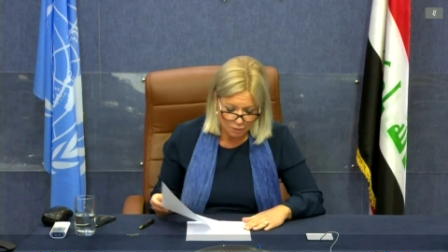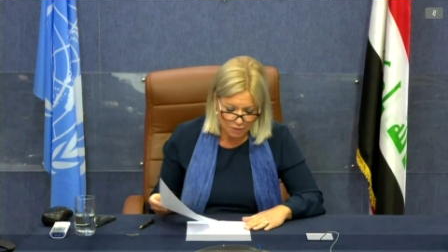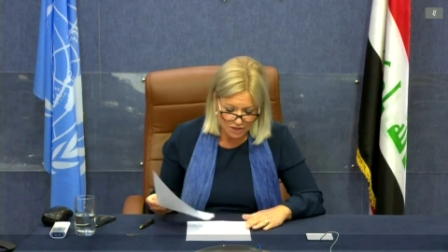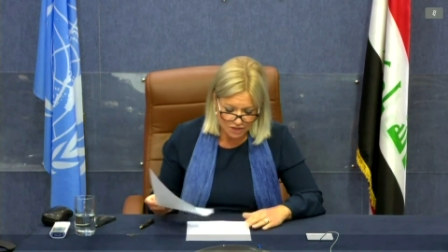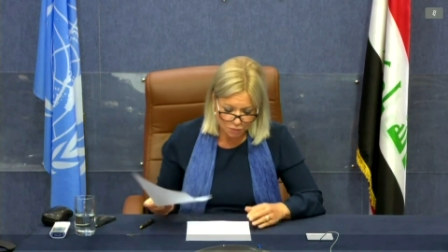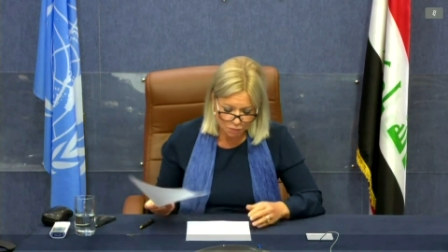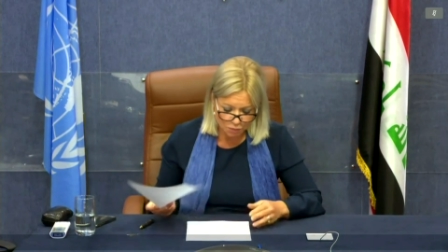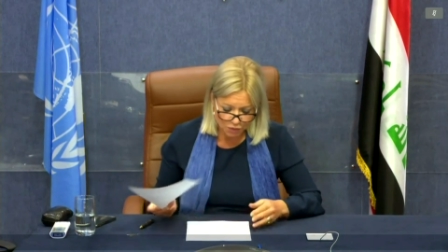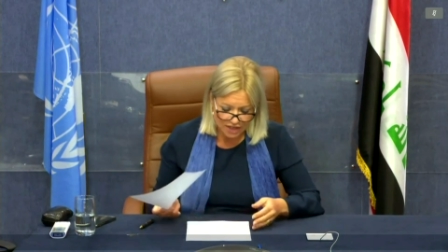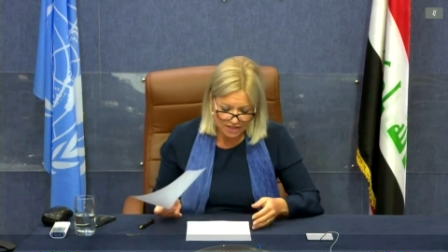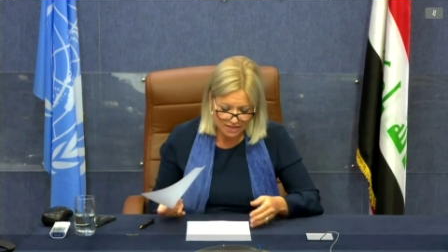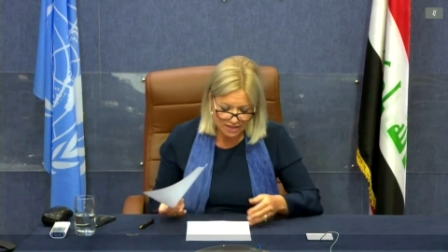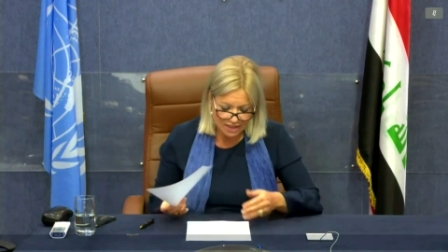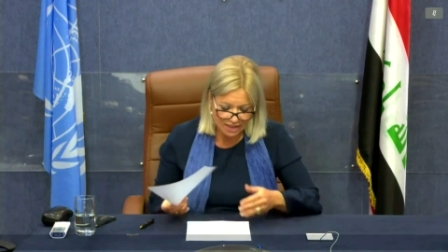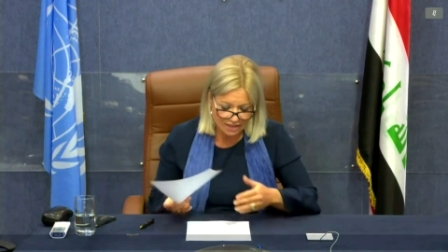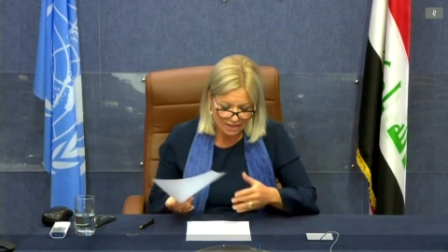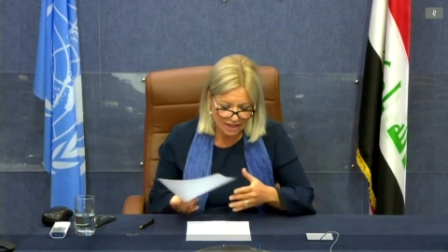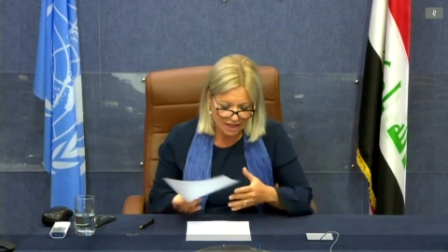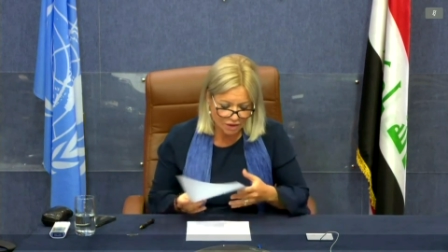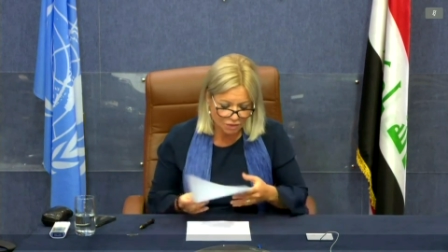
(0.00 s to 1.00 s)
Now, Mr.
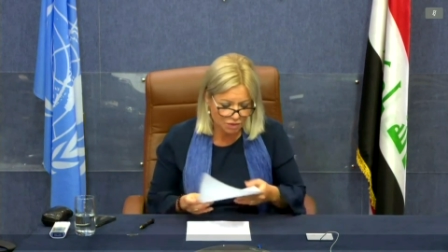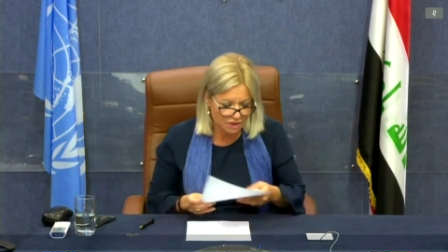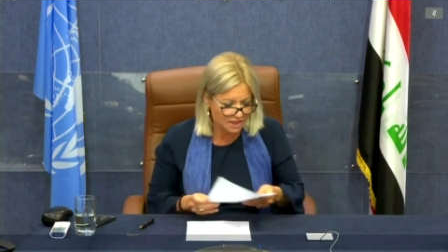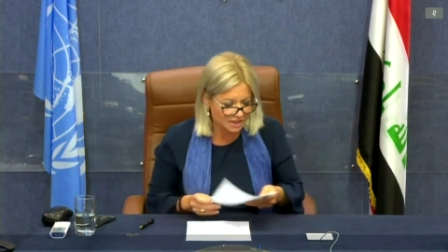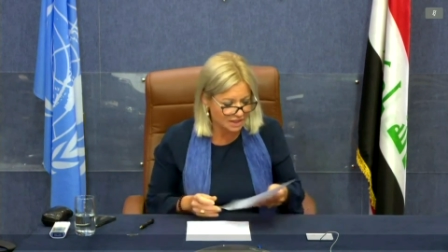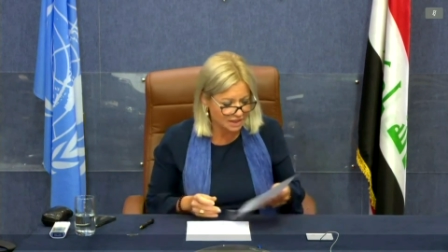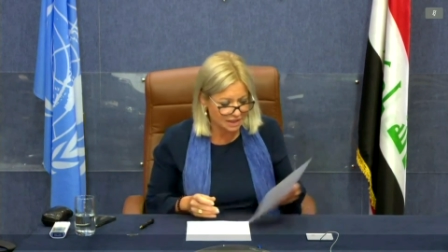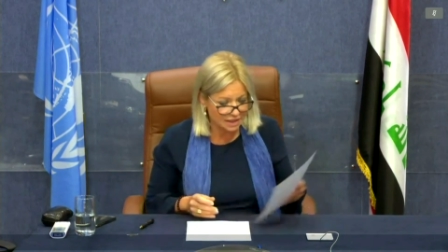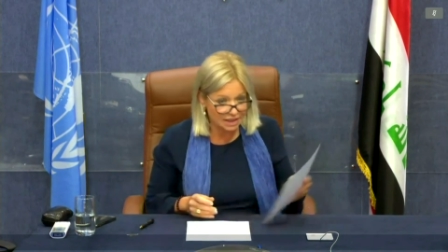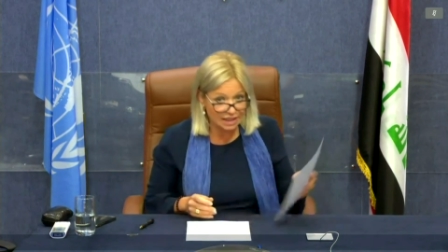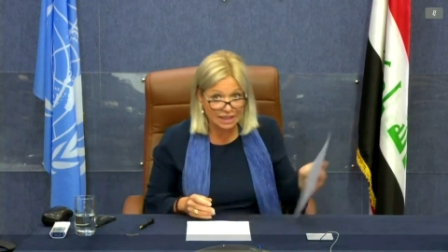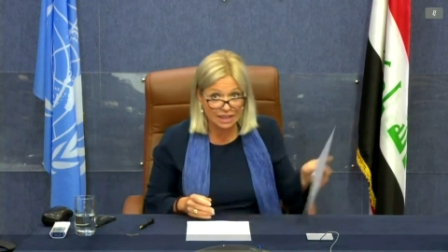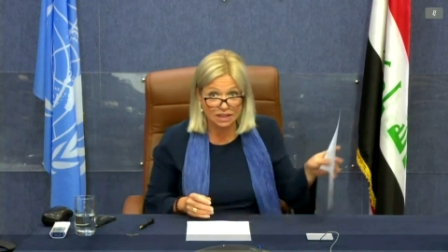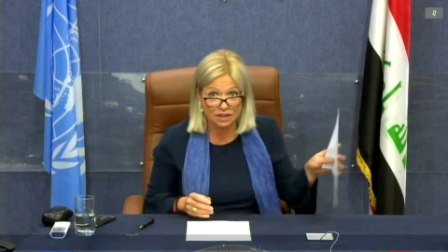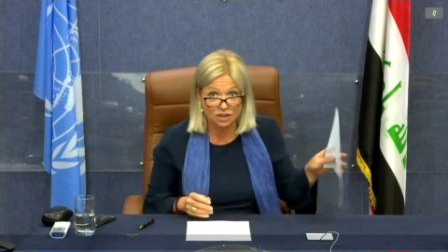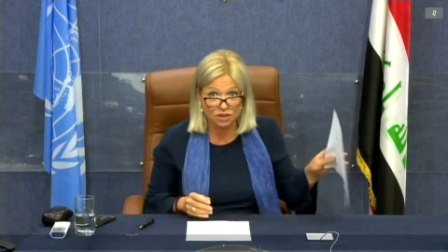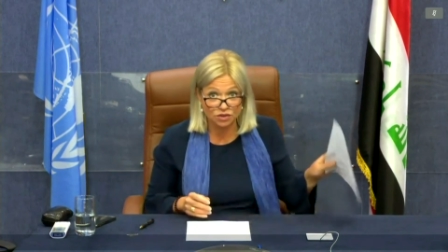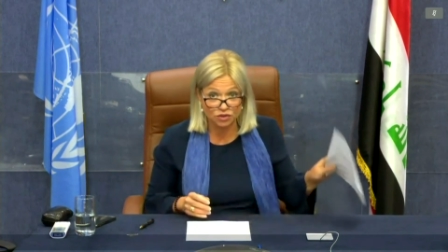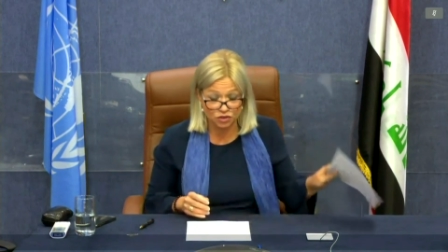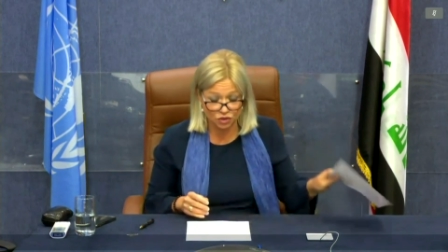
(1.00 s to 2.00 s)
President, I
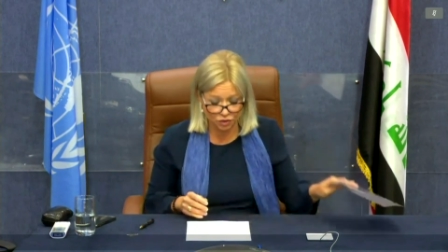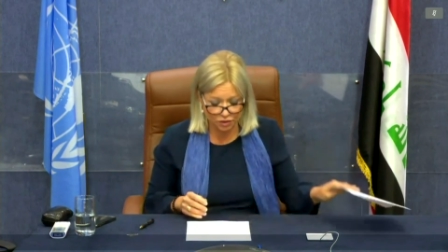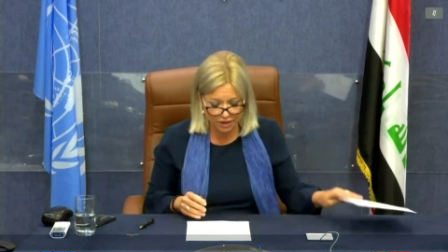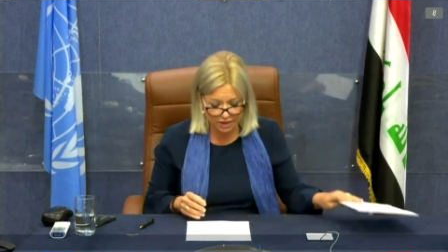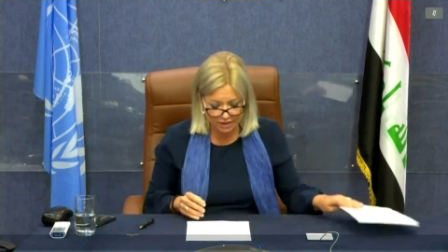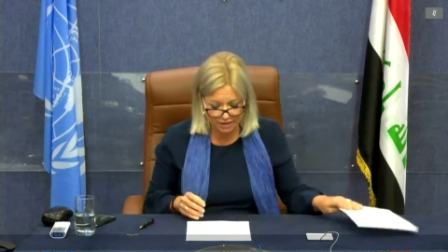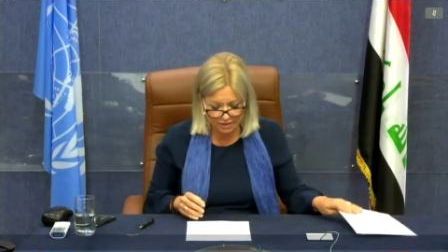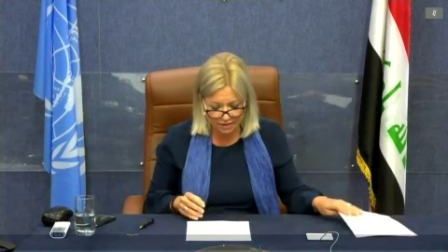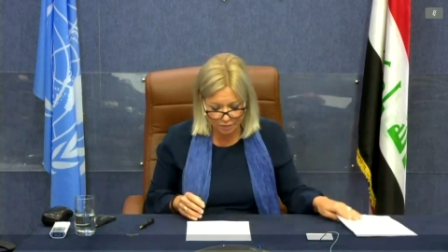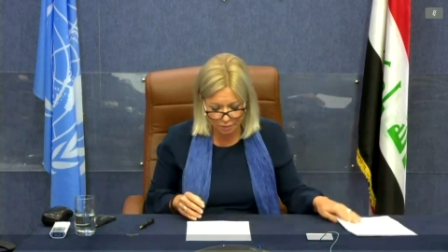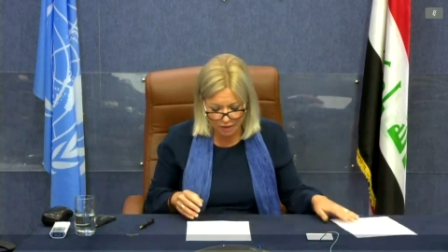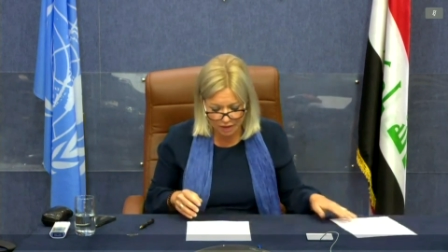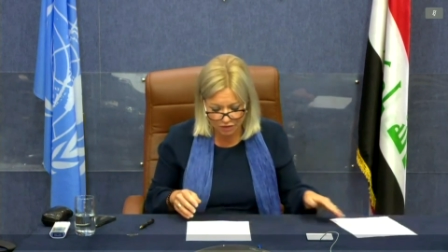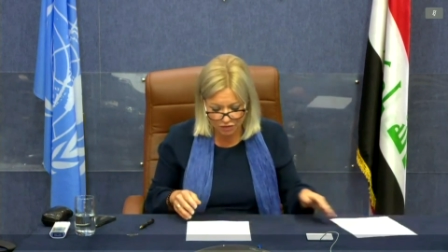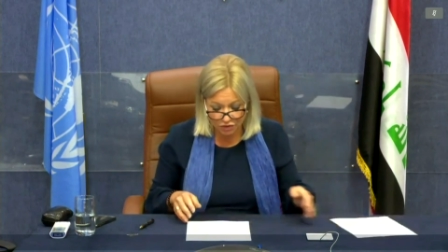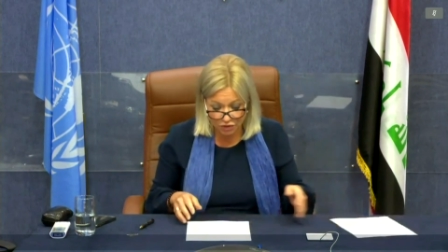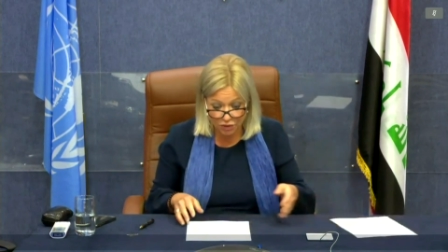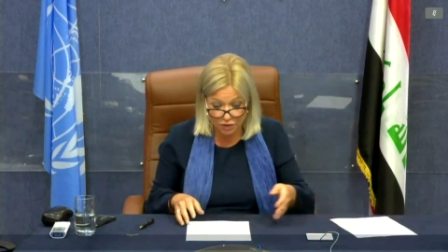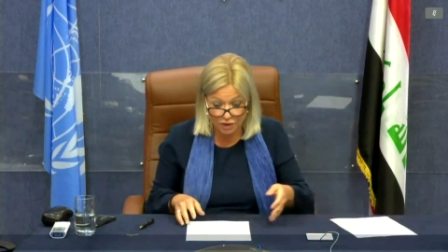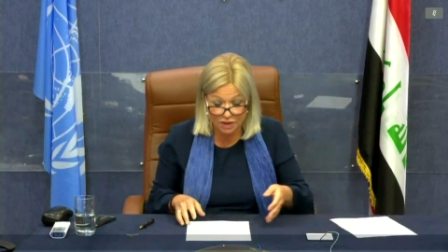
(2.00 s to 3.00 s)
recently joined
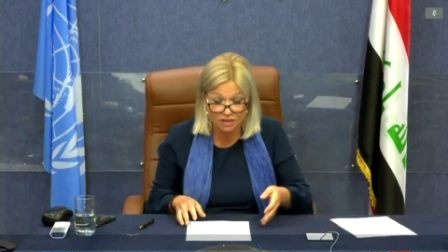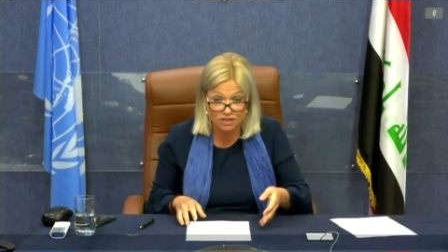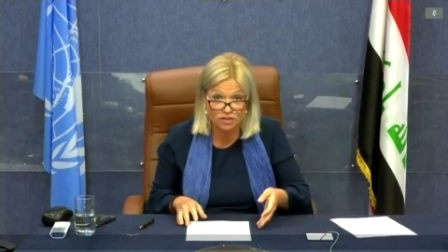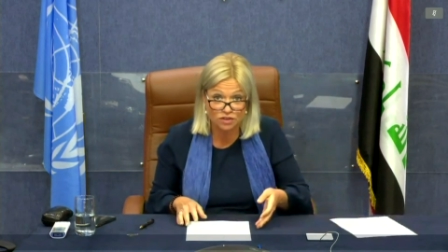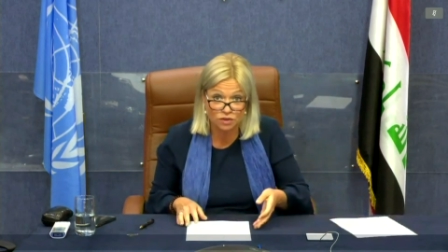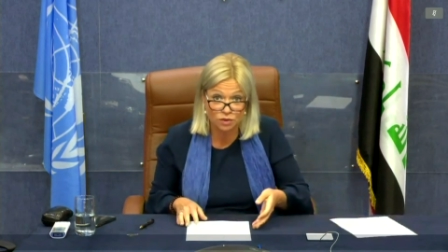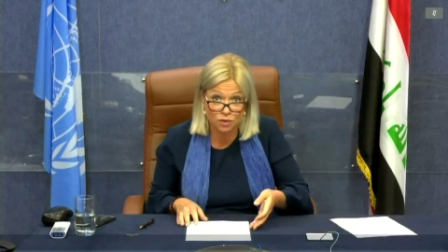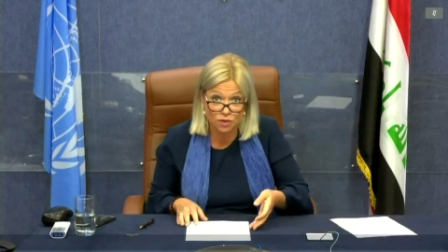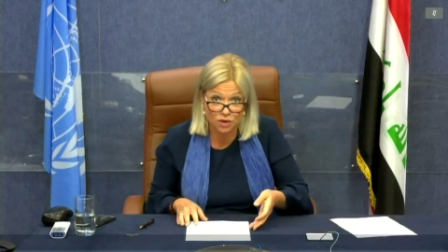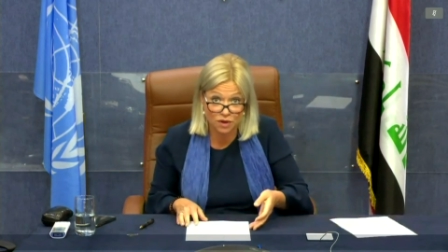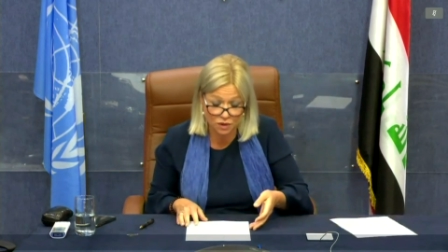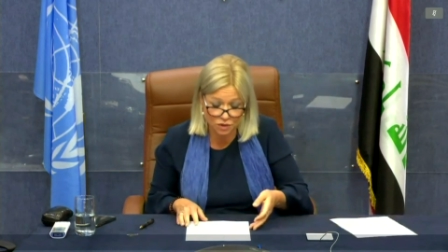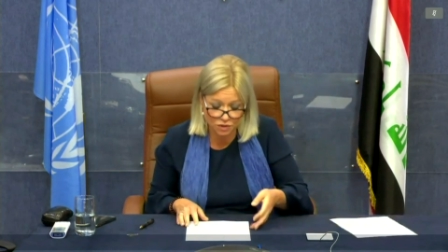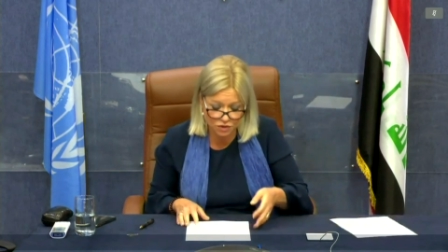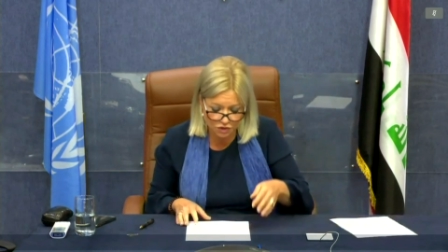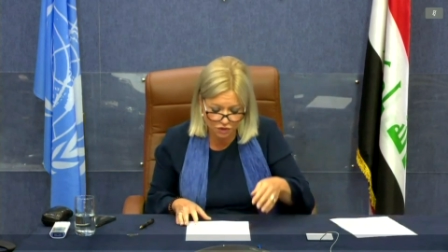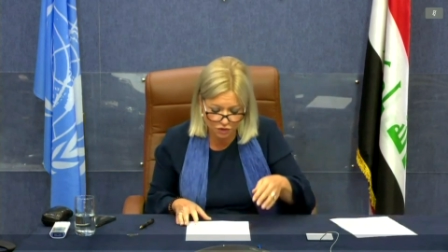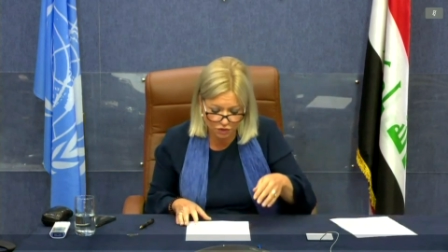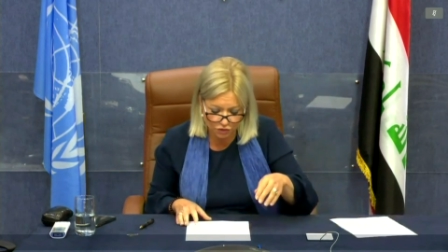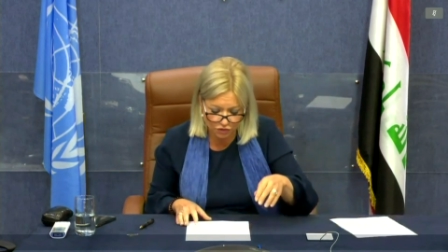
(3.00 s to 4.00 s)
my voice to
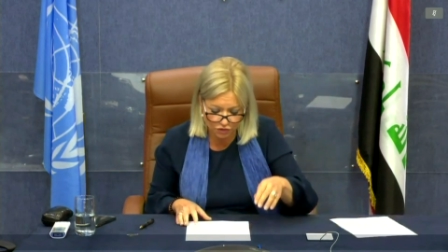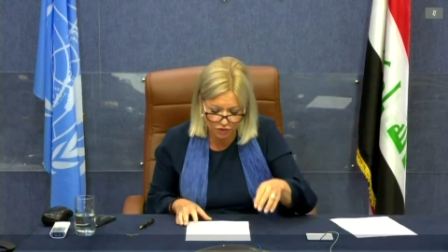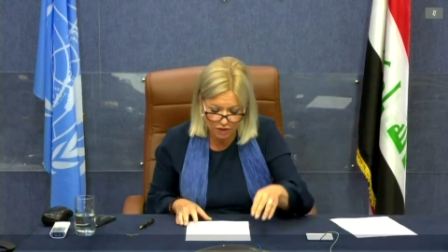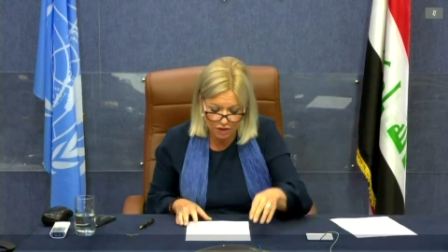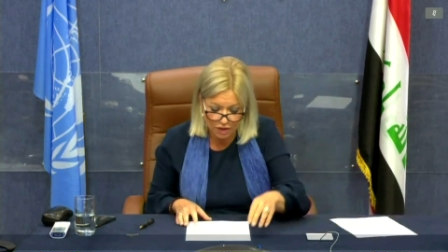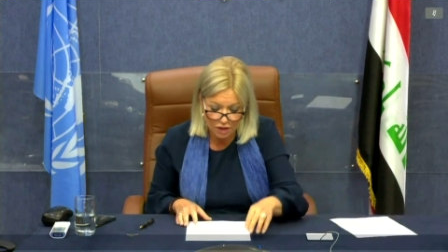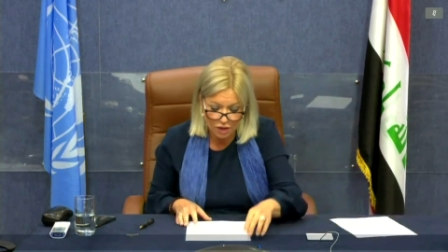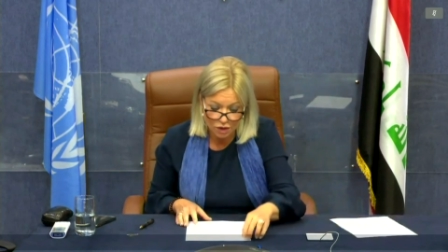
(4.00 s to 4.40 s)
those of